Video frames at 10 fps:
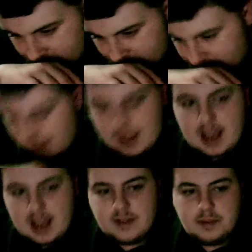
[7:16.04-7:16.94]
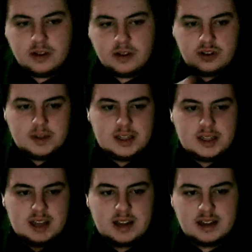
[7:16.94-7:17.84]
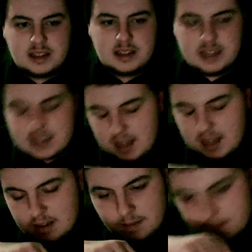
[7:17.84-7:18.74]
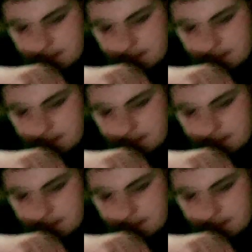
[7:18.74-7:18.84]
You can get, if you put the Dreamer on this hand and this and this hand,